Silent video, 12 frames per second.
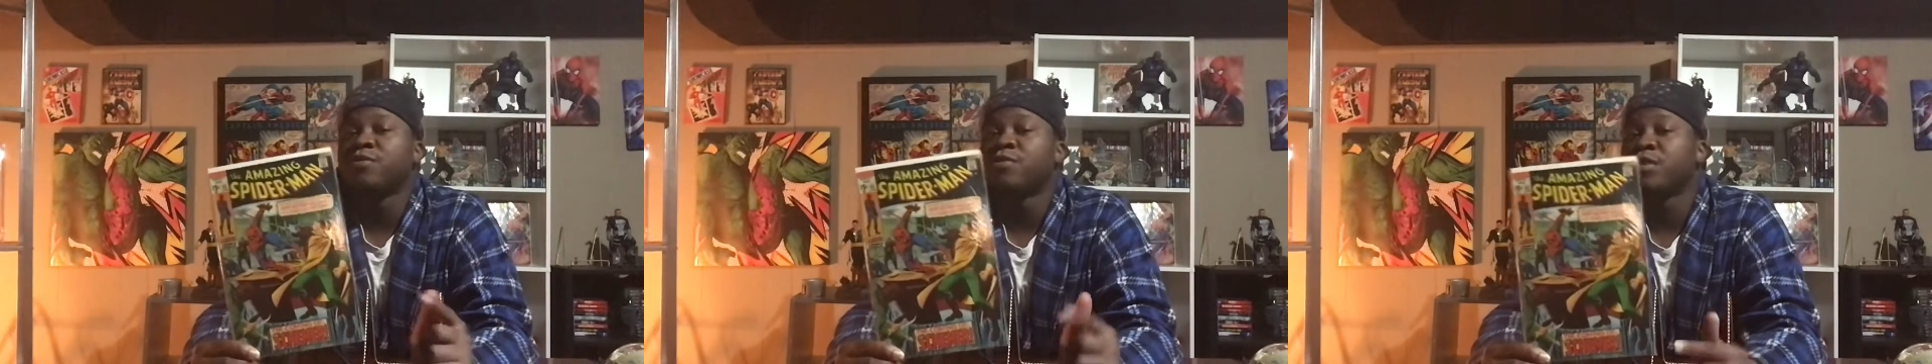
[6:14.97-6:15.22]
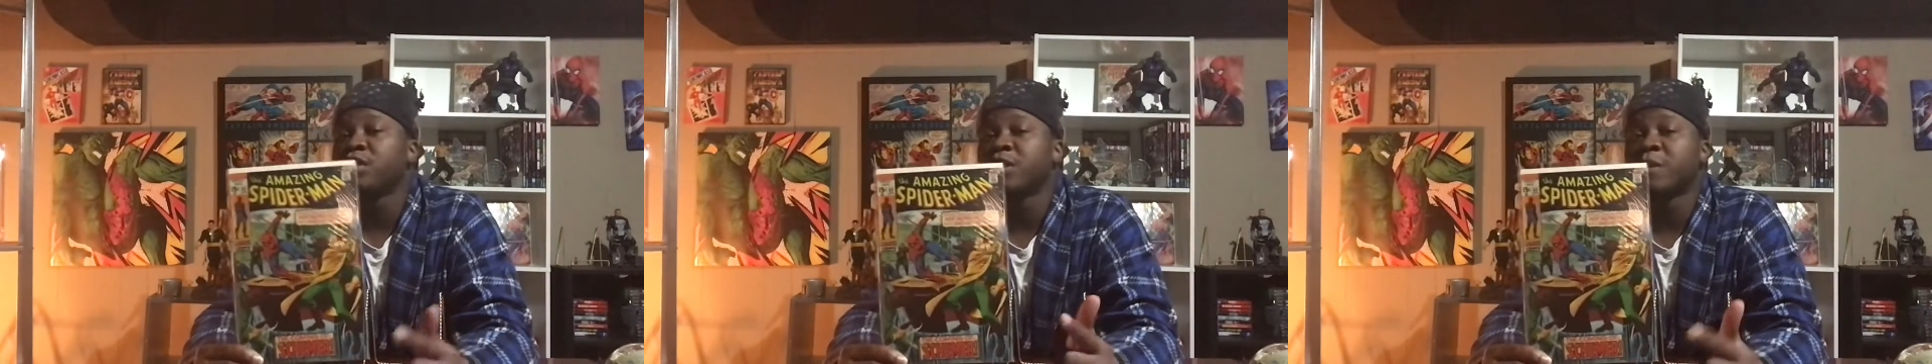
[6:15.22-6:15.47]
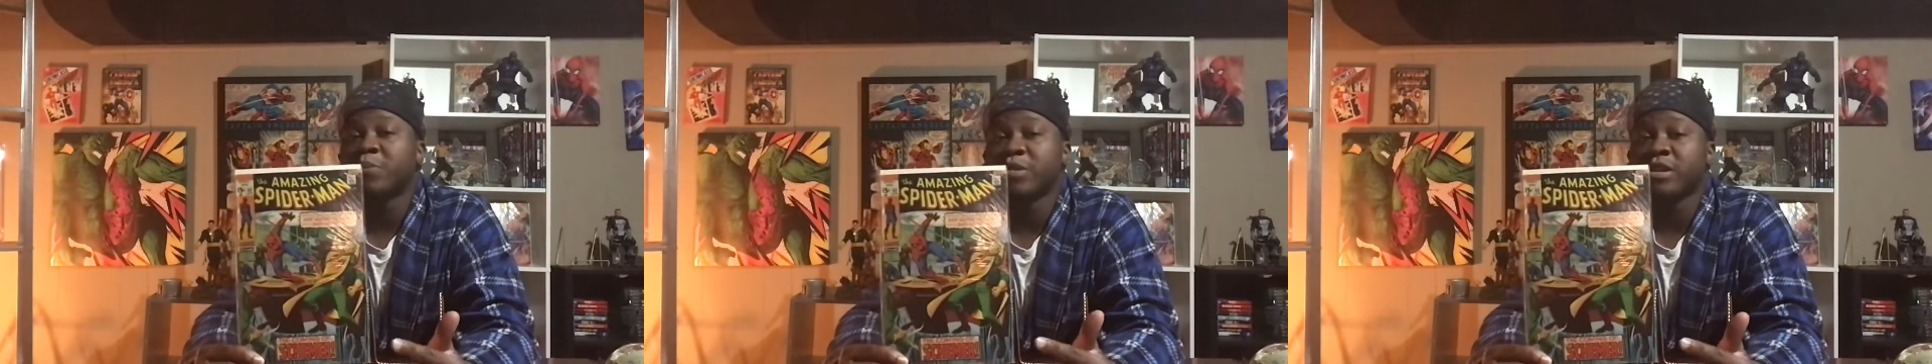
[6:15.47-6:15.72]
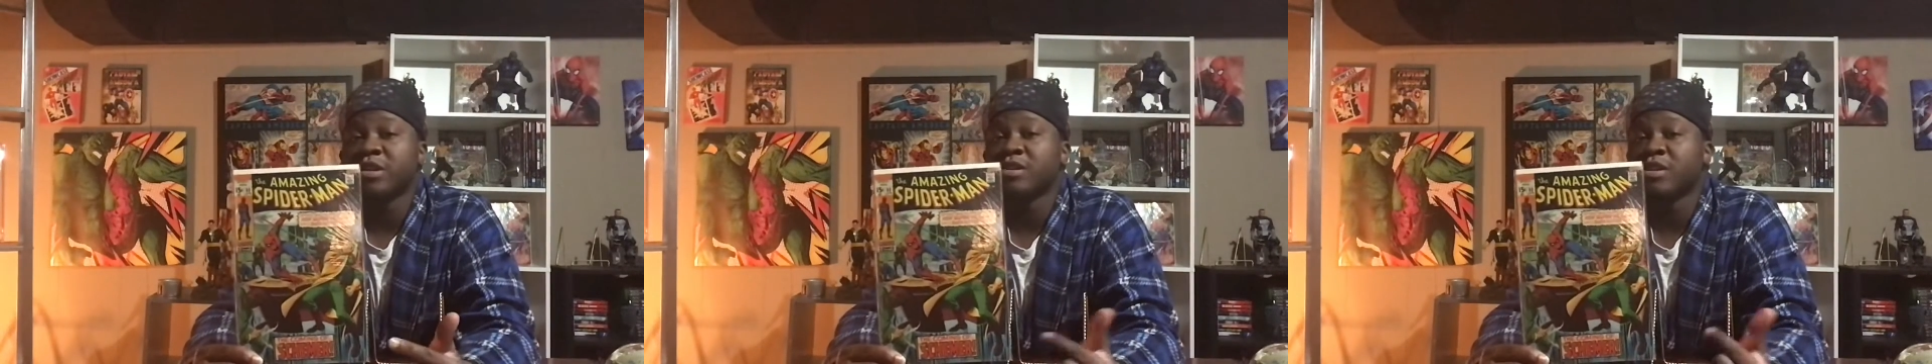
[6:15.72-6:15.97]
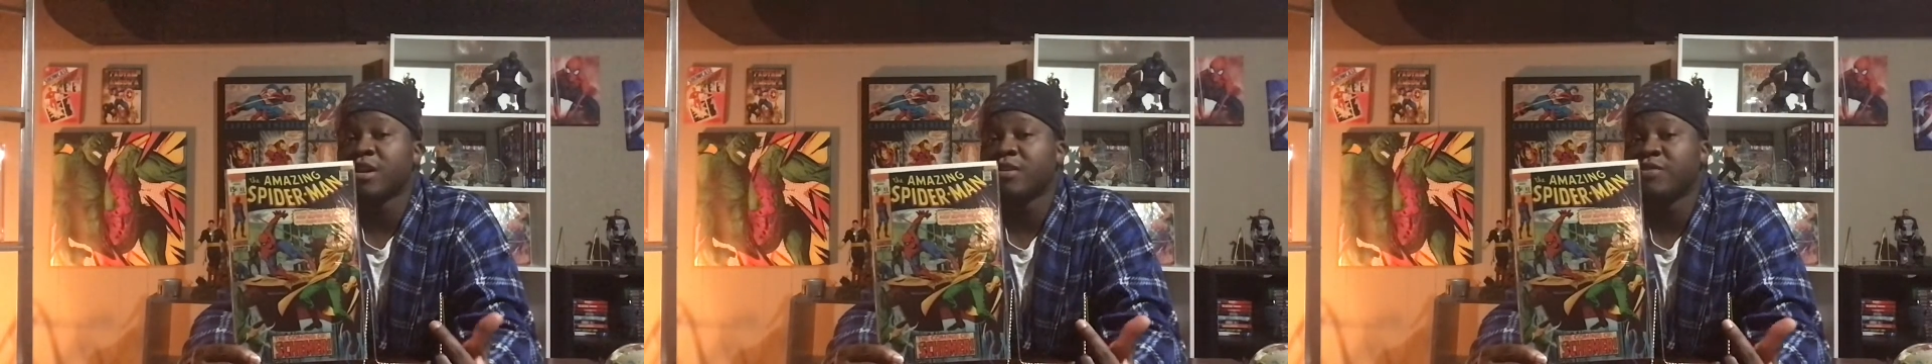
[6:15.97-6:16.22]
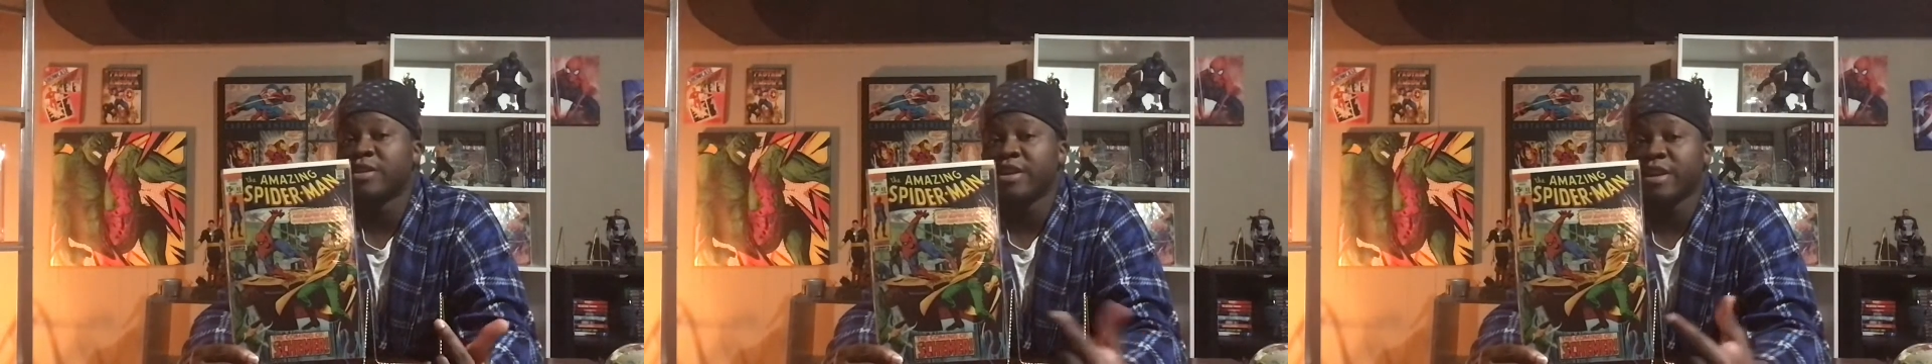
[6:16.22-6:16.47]
full appearance
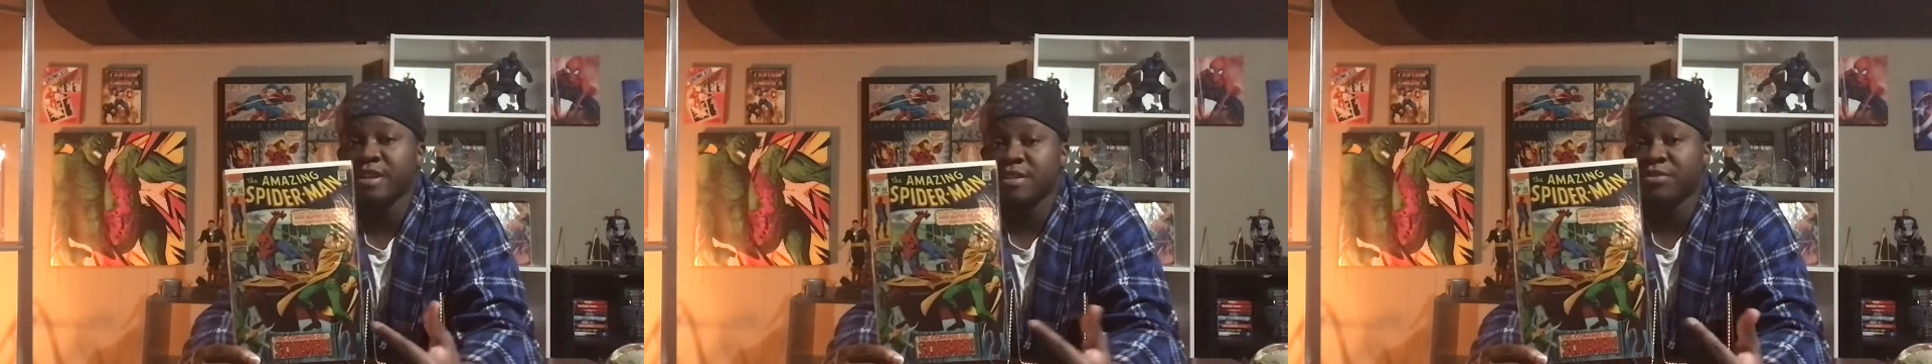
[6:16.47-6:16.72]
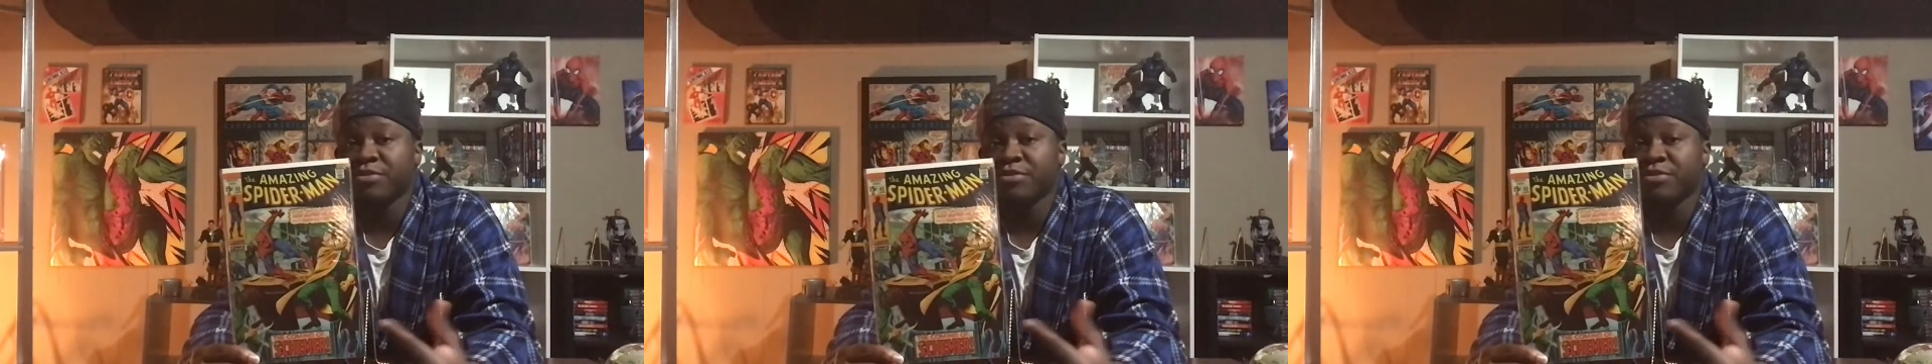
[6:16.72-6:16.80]
of Vanessa